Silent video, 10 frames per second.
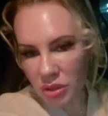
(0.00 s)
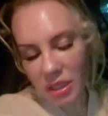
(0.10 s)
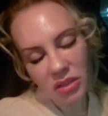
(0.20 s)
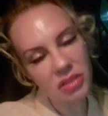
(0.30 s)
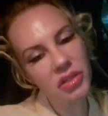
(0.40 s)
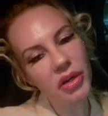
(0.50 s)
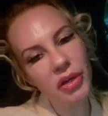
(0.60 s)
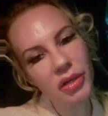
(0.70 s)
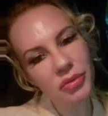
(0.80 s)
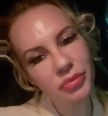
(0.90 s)
So I looked at
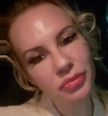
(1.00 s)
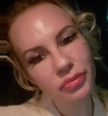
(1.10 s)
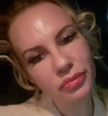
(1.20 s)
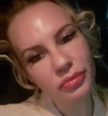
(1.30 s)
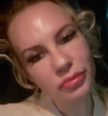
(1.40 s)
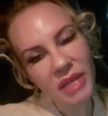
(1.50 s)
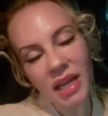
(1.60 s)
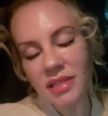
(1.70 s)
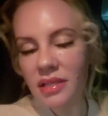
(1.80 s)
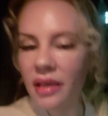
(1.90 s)
her and
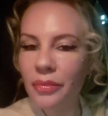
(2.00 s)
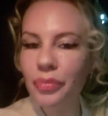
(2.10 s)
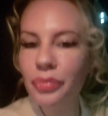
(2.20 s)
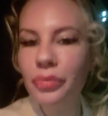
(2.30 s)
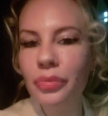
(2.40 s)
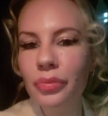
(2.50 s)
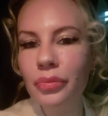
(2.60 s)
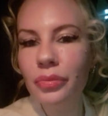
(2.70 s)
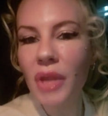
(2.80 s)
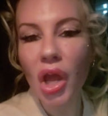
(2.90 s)
I said,
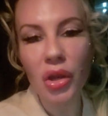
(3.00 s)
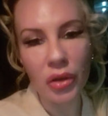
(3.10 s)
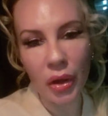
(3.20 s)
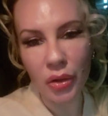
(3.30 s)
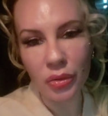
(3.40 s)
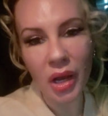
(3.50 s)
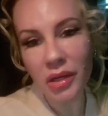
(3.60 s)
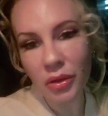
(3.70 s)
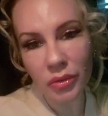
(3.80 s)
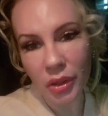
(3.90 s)
no, I
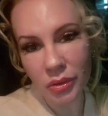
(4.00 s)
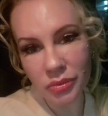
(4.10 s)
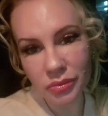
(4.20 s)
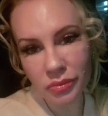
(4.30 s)
don't know.